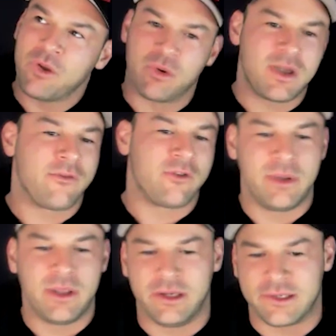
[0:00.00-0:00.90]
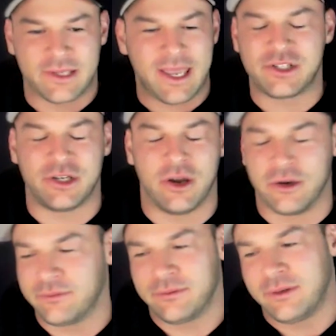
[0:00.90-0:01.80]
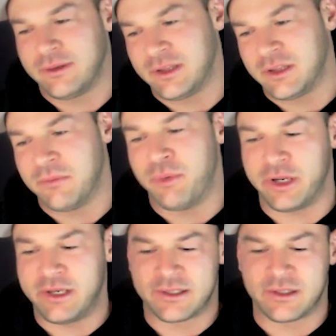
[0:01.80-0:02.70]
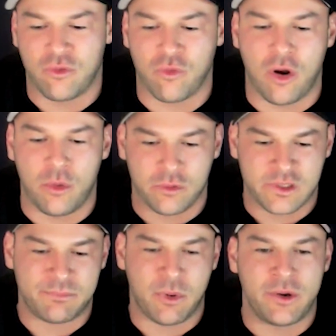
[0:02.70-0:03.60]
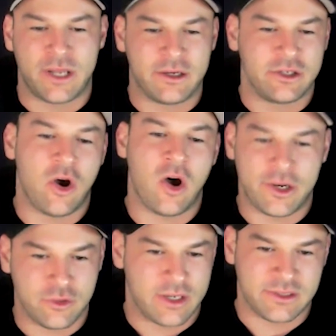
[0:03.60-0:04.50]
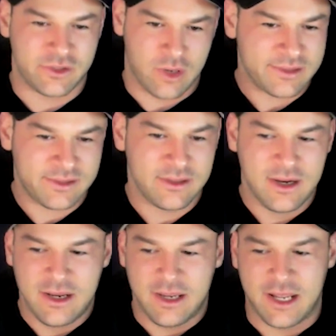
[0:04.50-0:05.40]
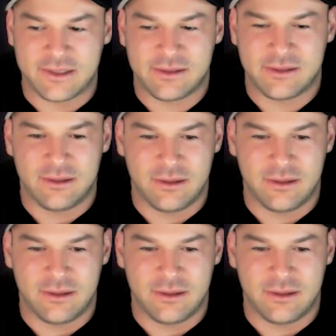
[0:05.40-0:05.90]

recoverability. Because like, as you know, the body doesn't grow or respond under high duress stress. It's